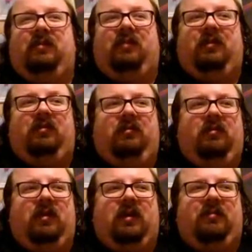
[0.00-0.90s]
If you
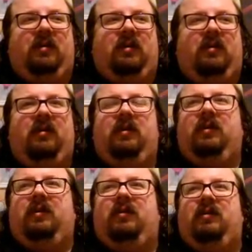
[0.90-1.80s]
look up their
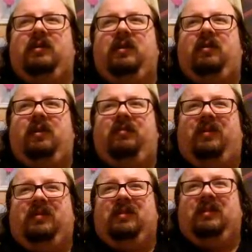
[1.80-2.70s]
current DRM
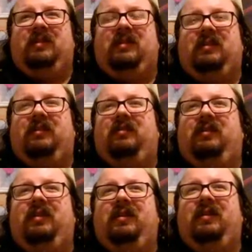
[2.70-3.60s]
policies on
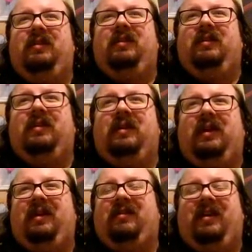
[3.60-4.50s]
the
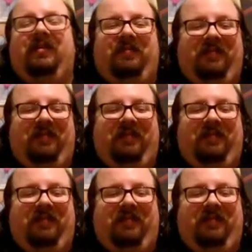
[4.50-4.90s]
iCloud,